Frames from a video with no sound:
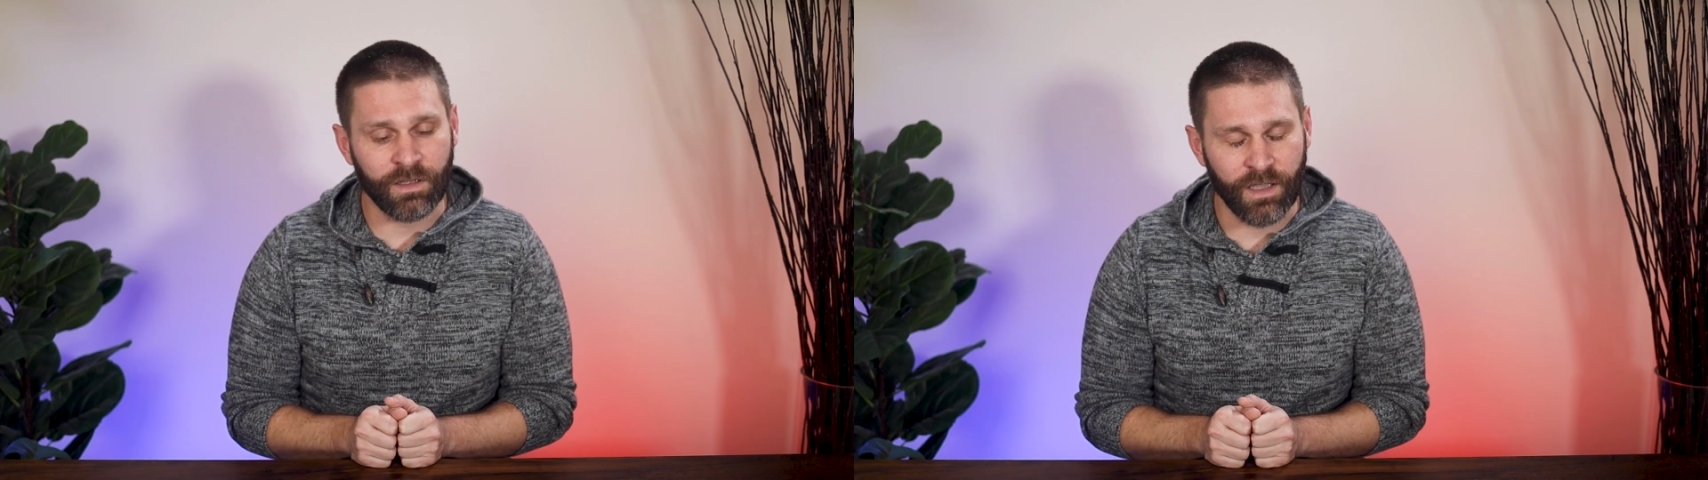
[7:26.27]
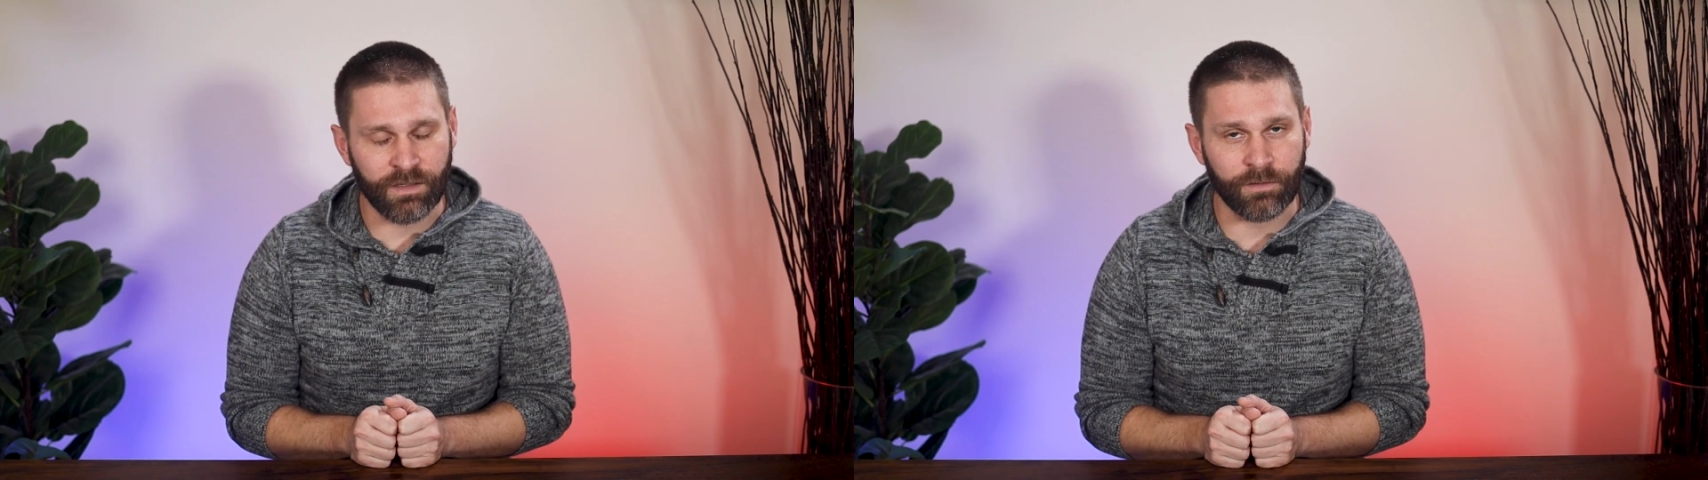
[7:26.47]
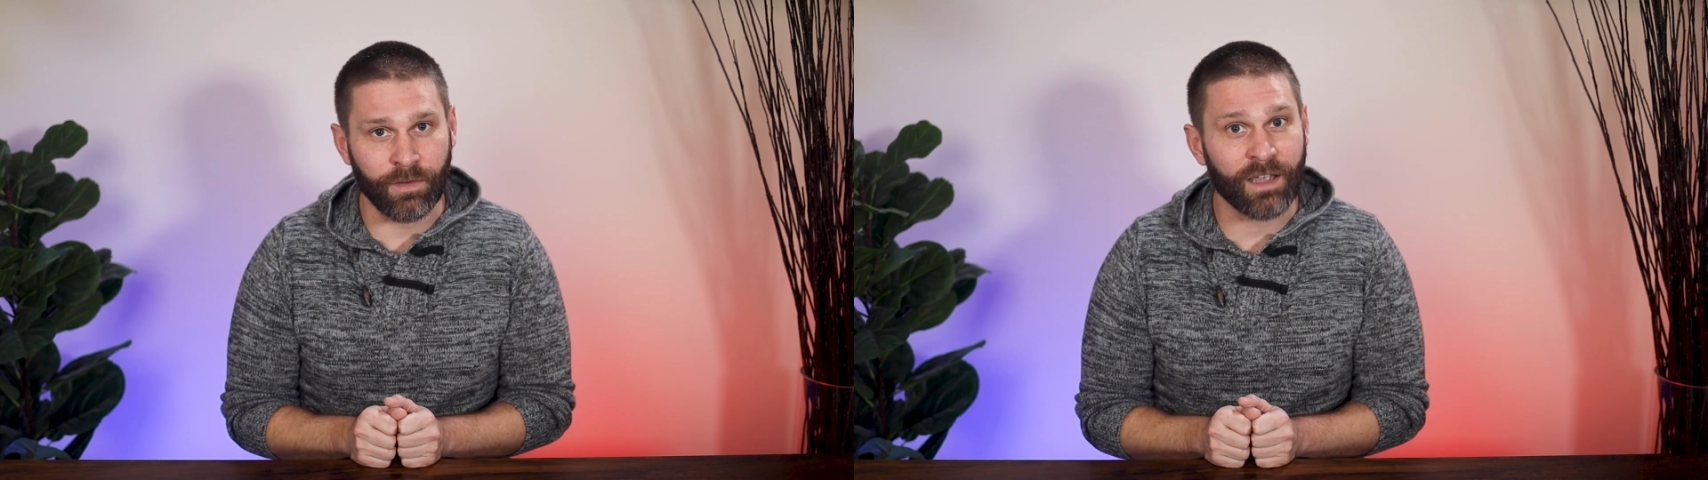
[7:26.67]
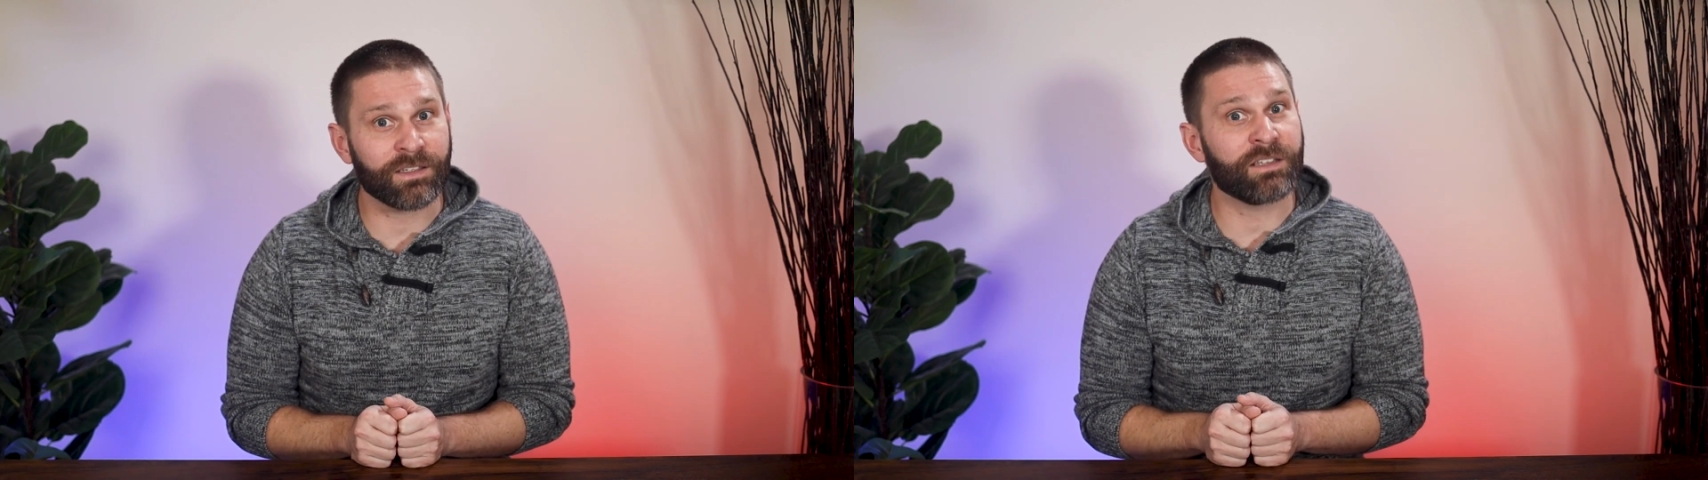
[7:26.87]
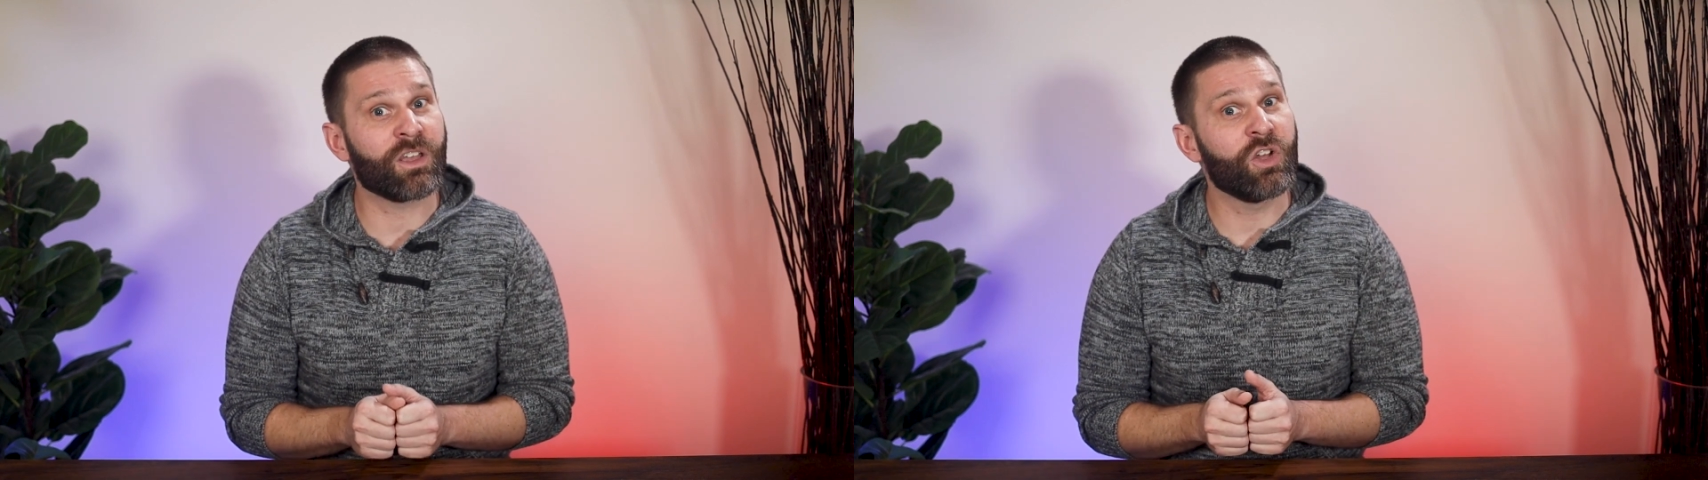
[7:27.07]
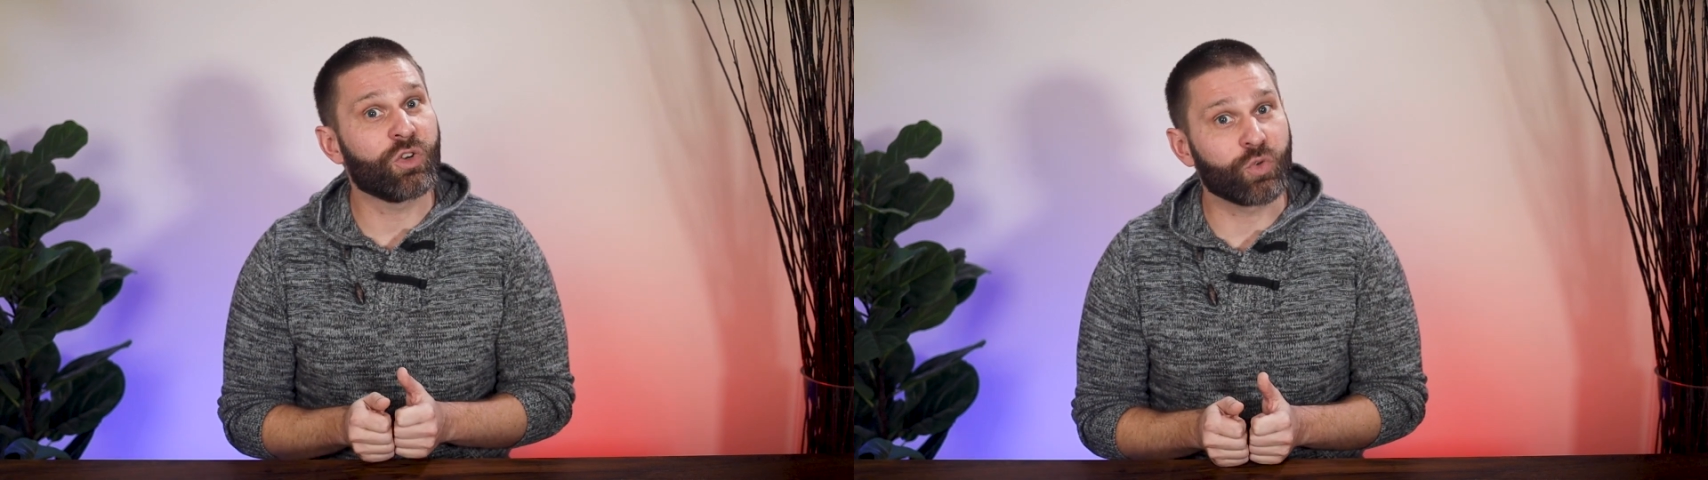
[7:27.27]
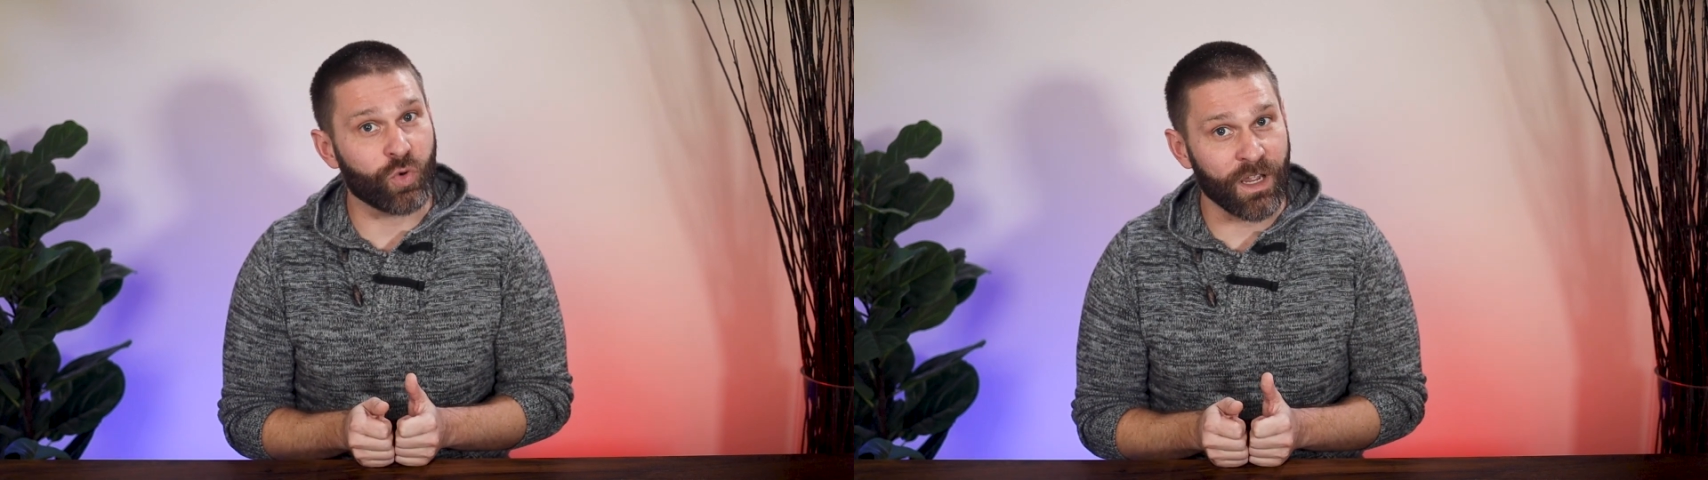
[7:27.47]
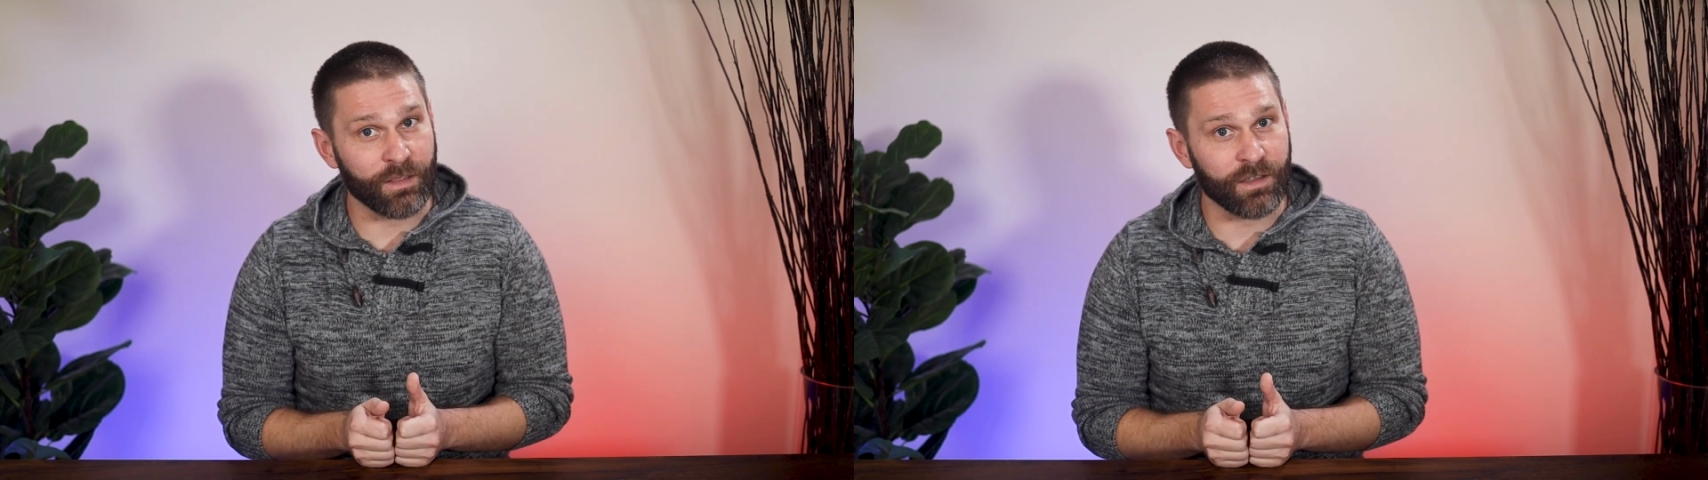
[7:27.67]
In cases of excess,
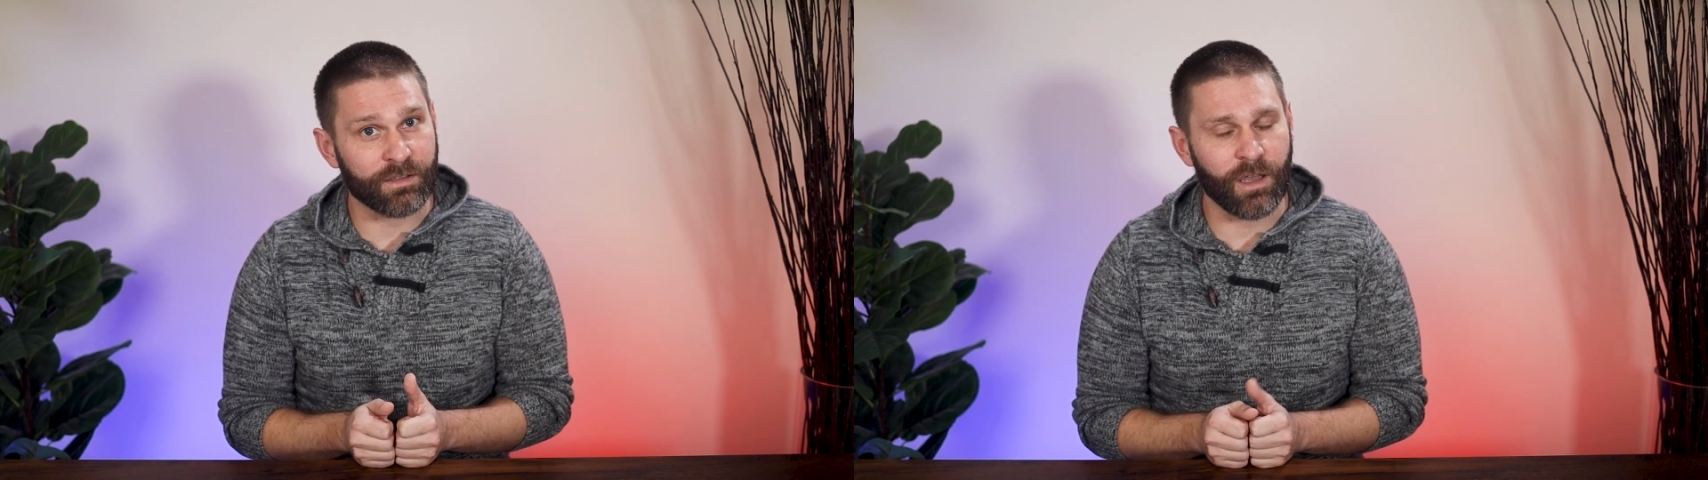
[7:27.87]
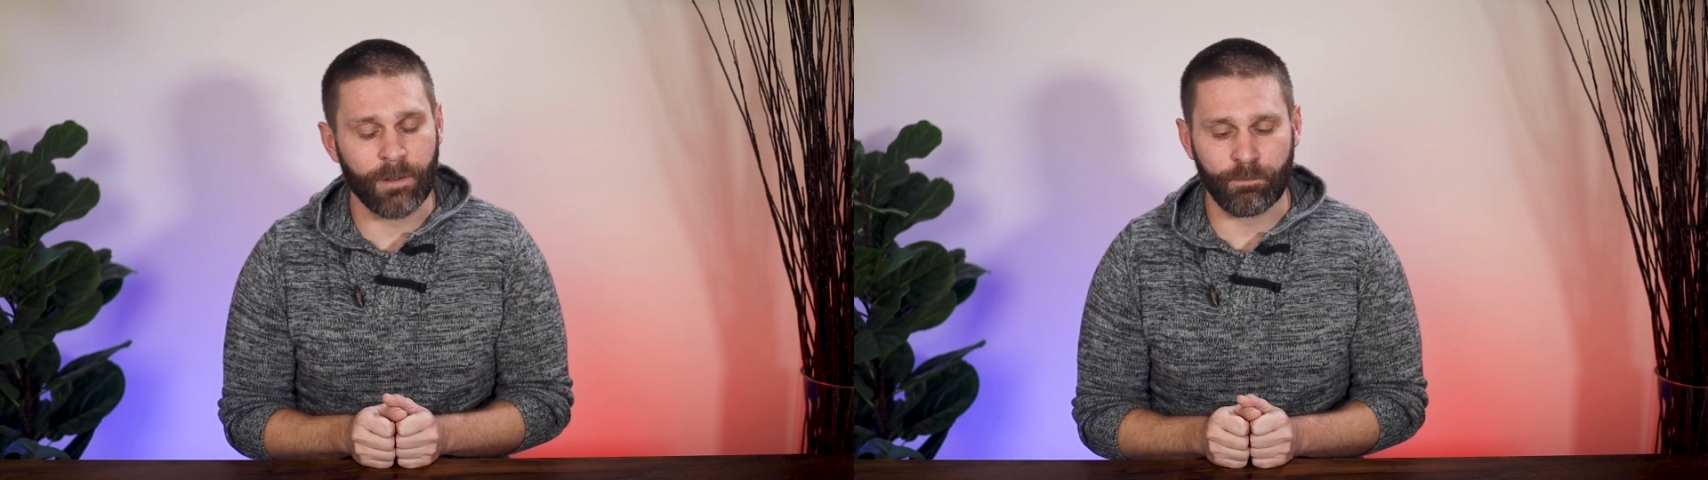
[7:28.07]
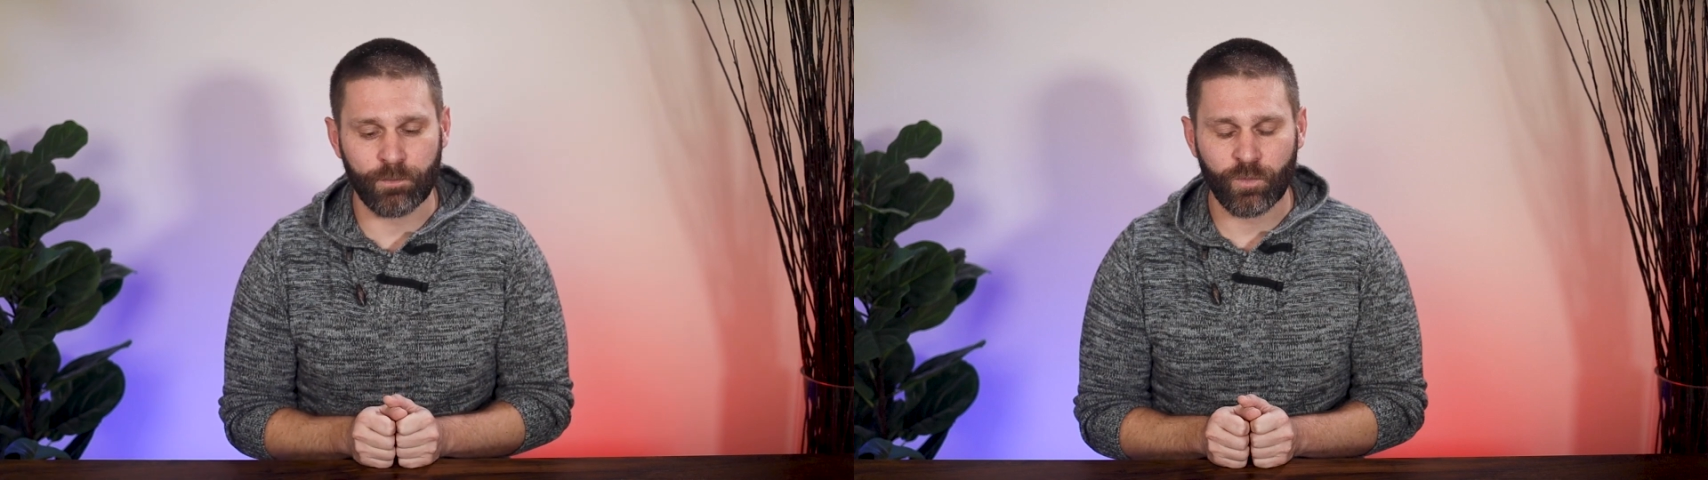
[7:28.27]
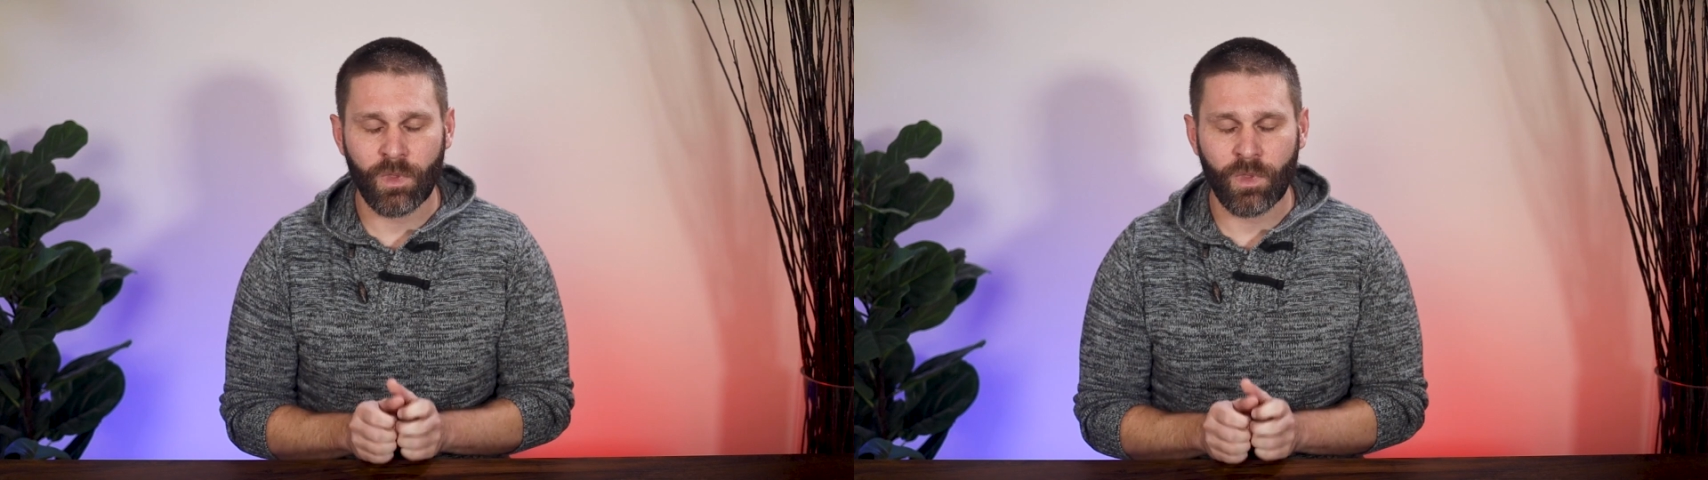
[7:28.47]
drain the sun.